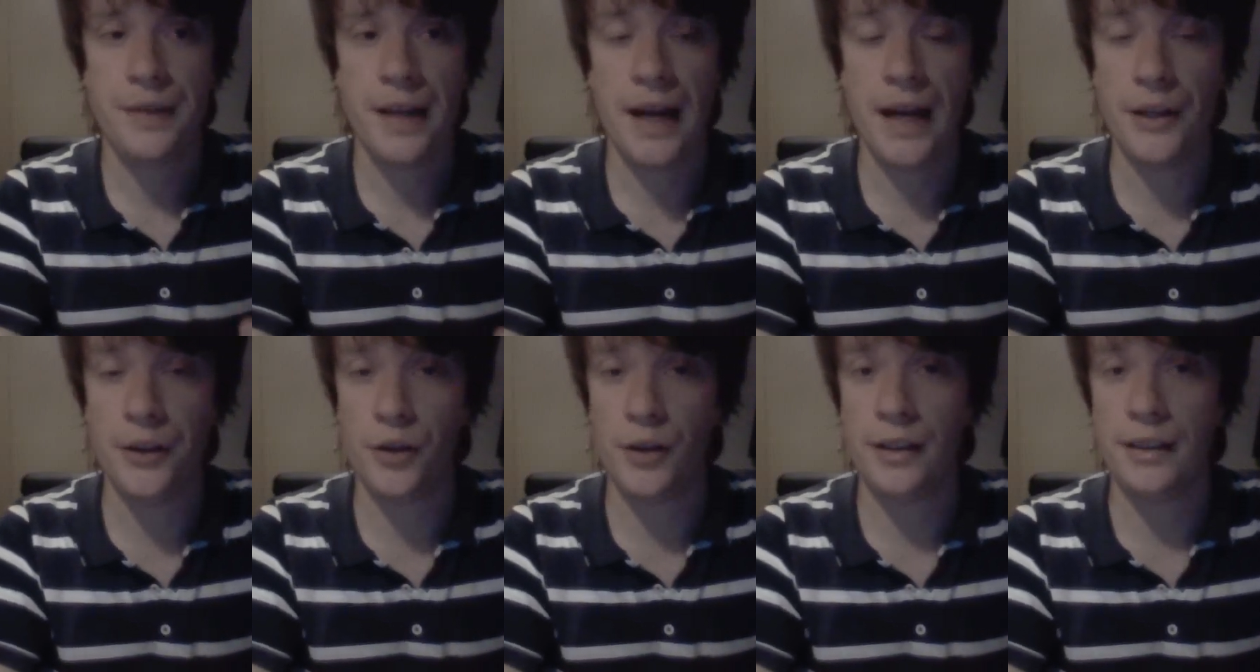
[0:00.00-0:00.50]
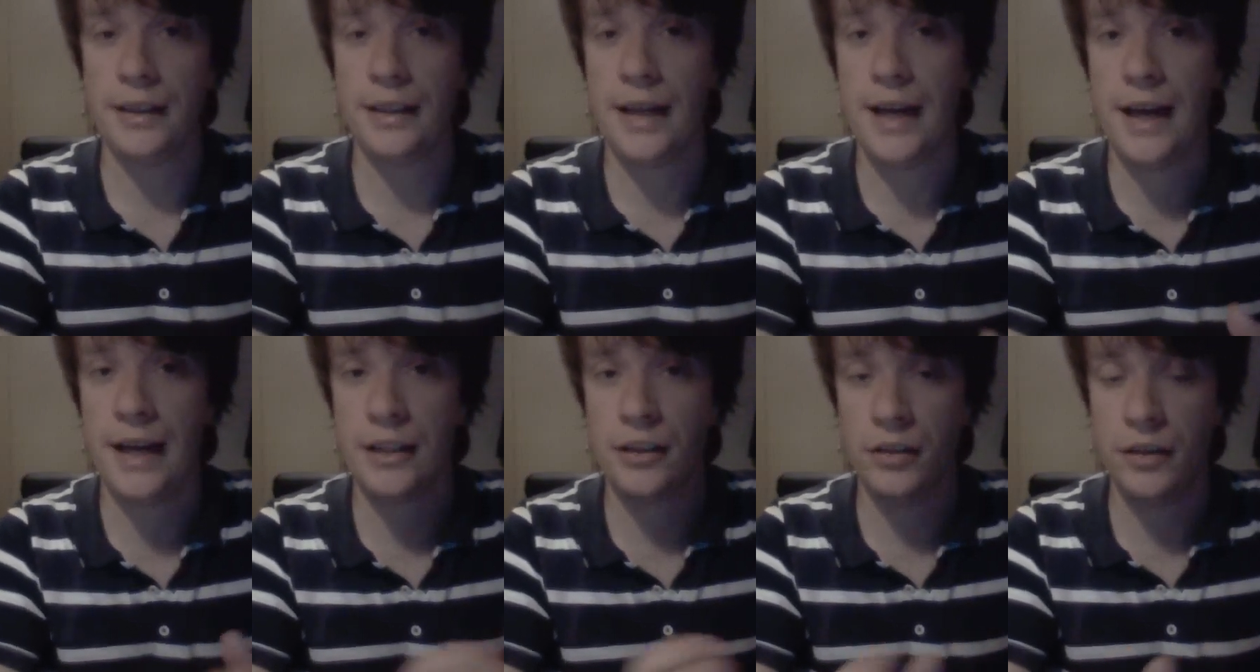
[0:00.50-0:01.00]
under
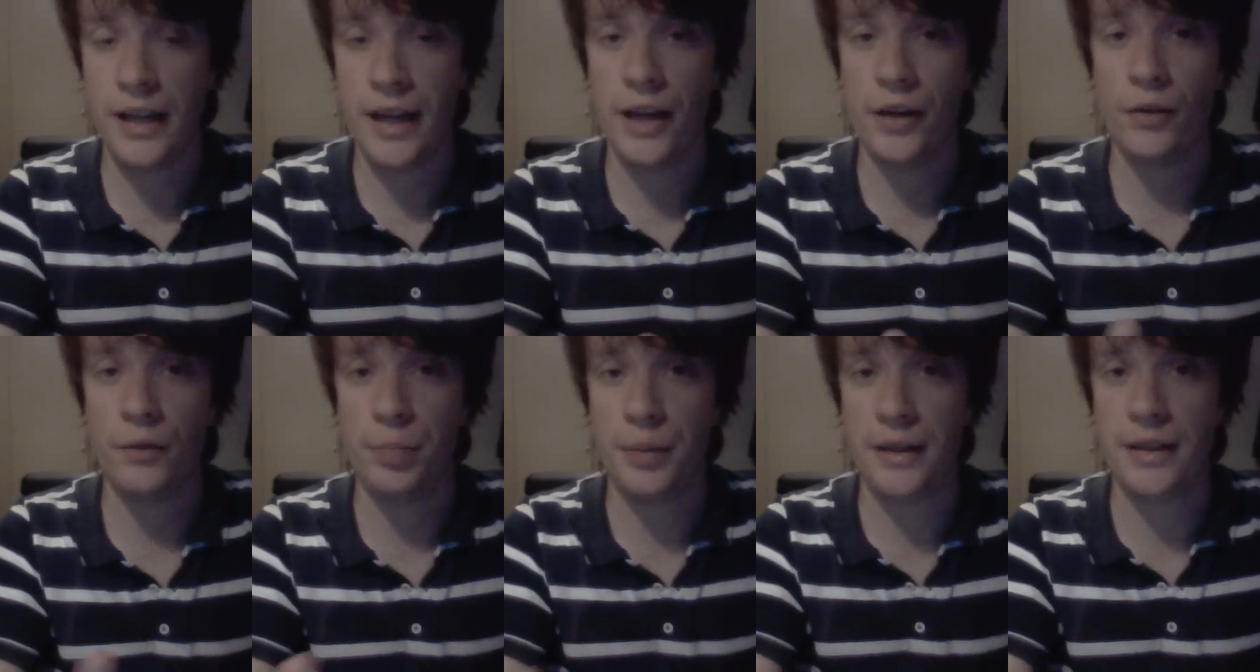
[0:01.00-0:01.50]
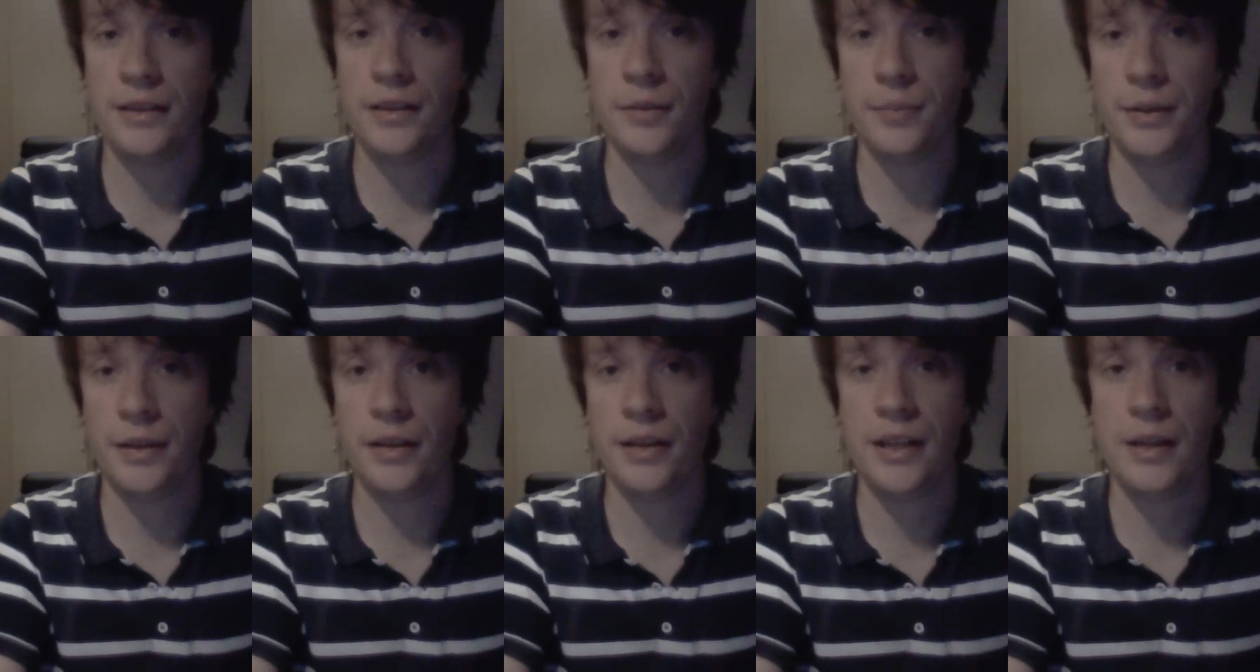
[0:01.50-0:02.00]
a cloud of
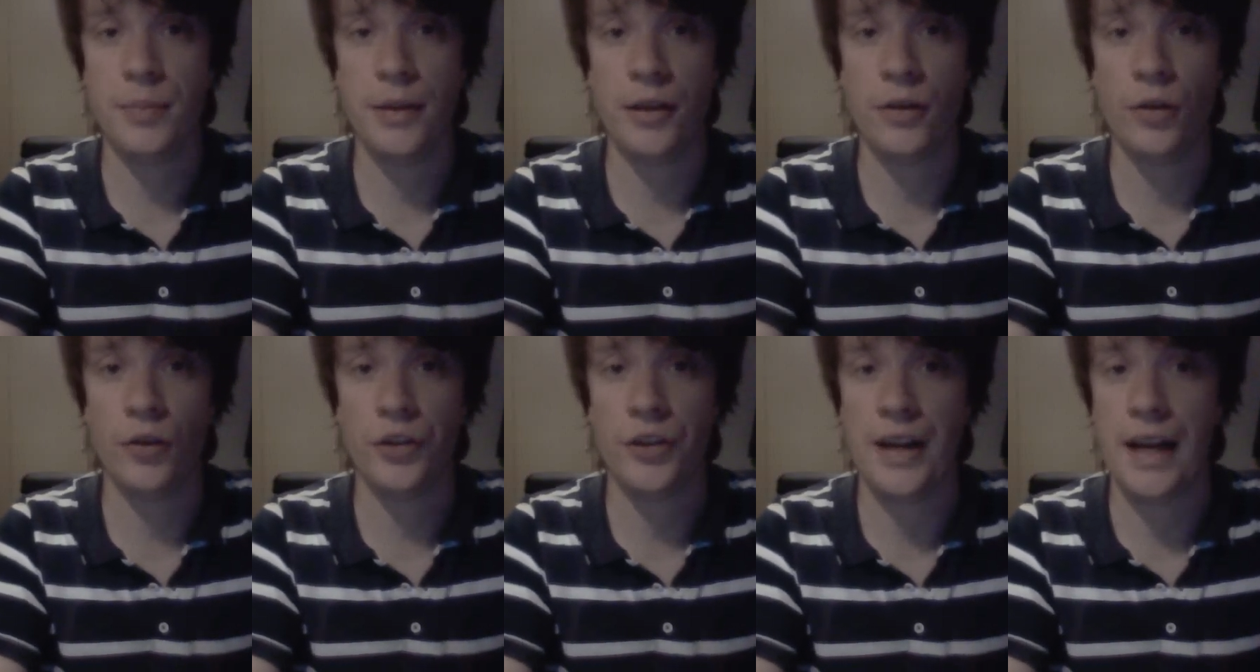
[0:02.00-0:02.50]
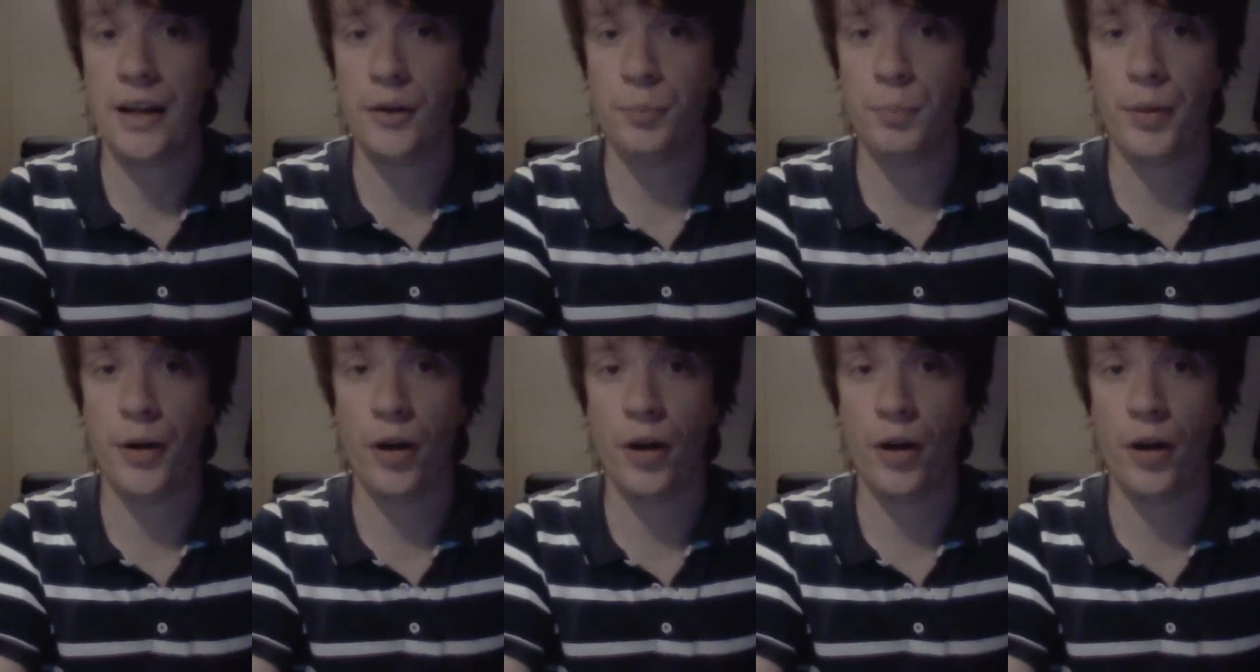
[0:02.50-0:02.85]
predictability because it has